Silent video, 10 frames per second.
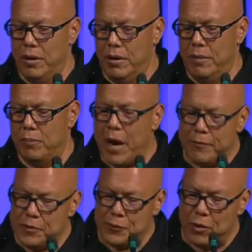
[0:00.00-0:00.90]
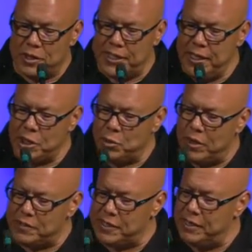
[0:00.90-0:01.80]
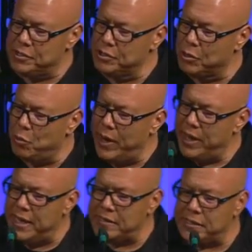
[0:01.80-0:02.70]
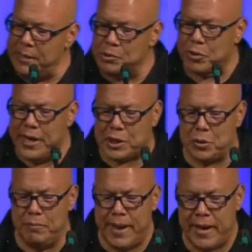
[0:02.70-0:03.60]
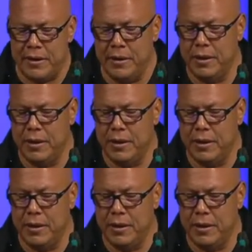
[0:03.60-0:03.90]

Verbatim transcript: Proverbs 14 12 says, There's a way that seems right to a man,